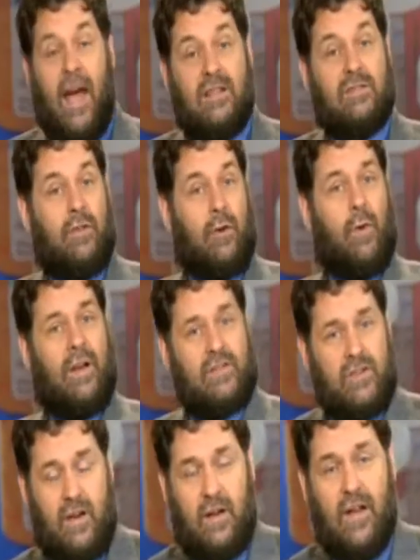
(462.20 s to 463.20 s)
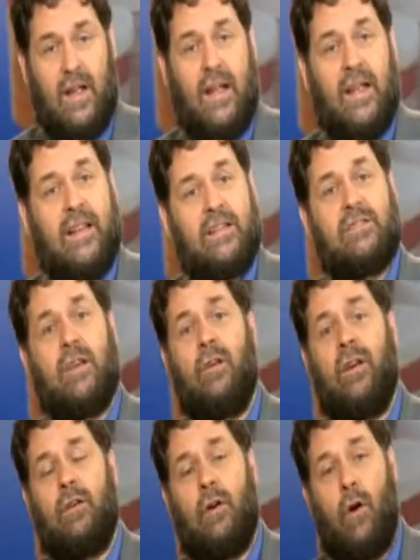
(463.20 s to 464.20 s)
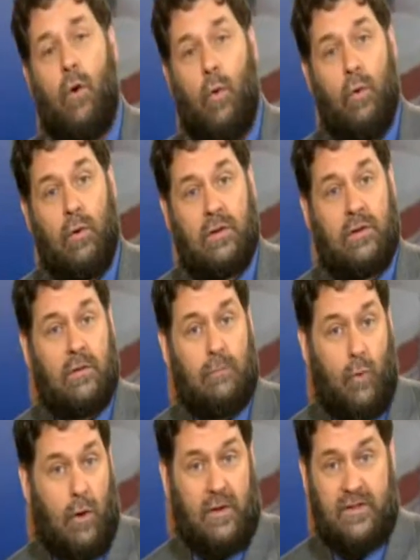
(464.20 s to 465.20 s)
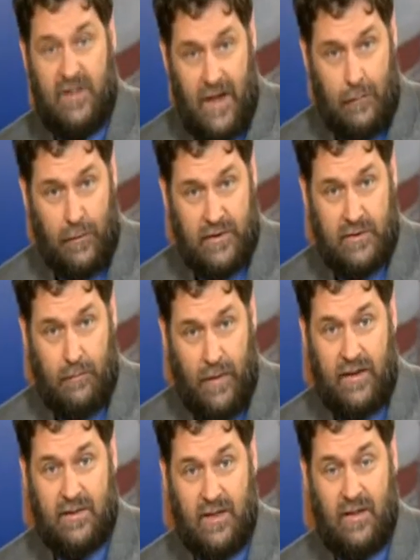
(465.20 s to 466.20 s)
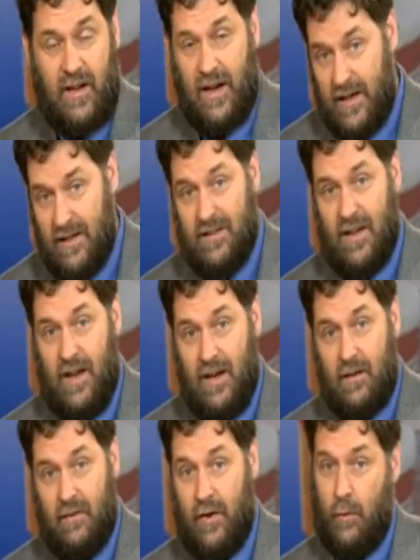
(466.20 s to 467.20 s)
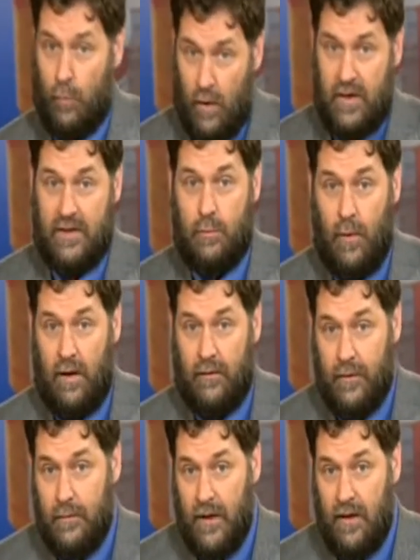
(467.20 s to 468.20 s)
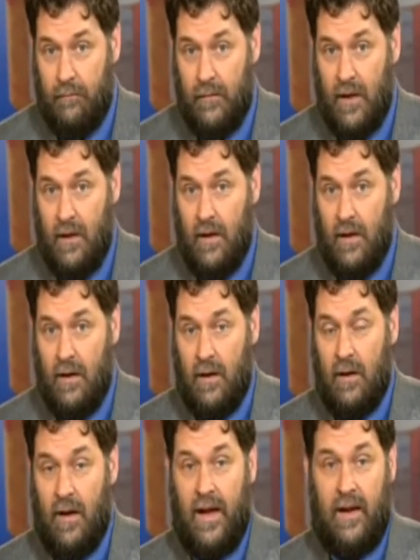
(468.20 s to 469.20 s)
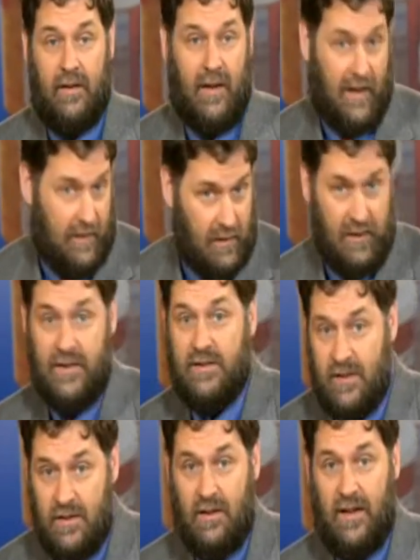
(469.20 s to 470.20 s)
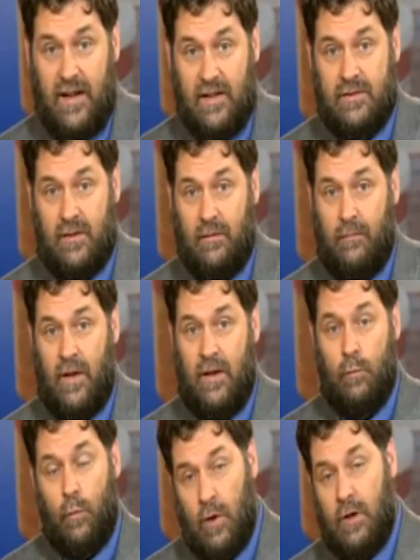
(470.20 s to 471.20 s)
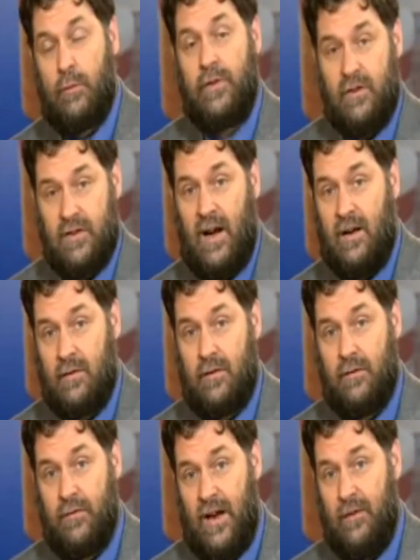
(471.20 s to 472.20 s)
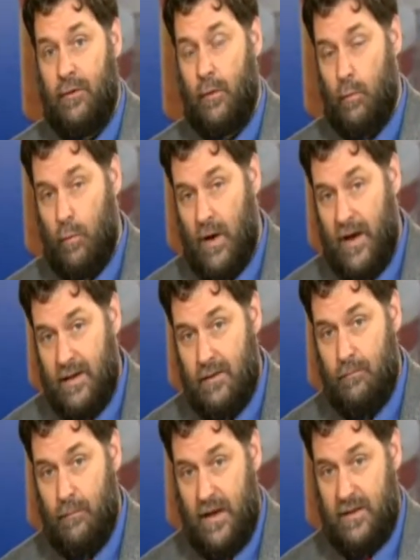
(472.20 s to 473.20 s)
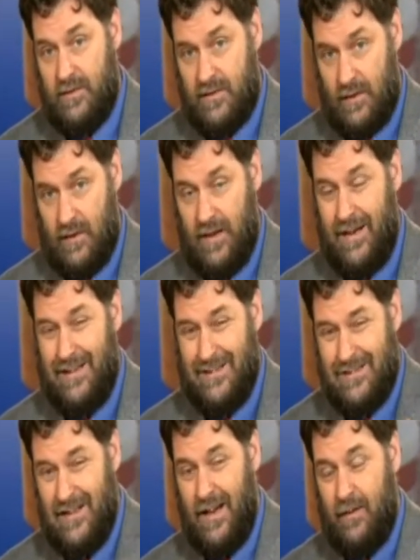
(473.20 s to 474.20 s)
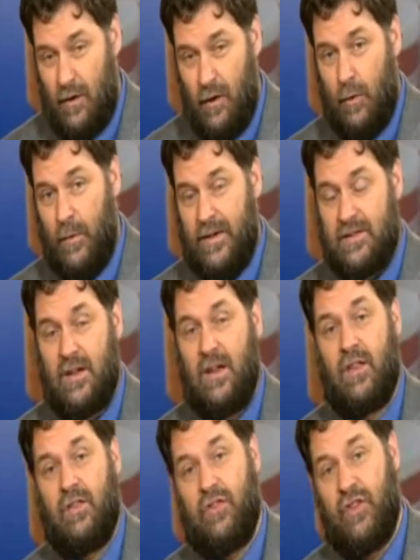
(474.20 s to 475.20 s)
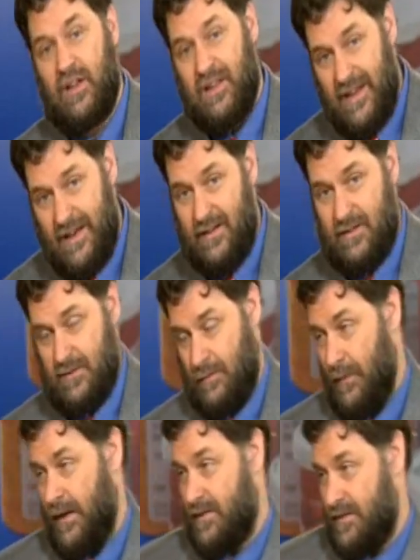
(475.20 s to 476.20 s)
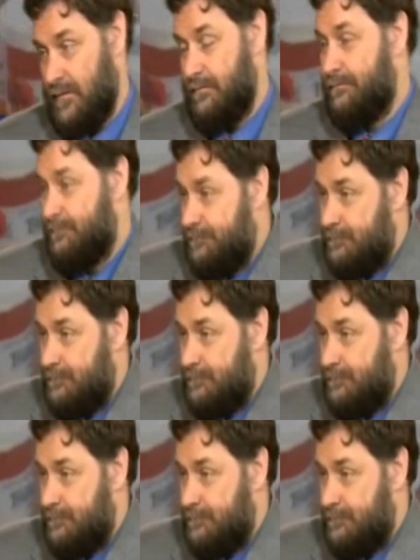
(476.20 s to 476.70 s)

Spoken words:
ask the question, is there an older, more established medicine that I can take that'll work as well for me? And listen to the answer, and work with your doctor to find the right medicine, and it's not always the latest medicine.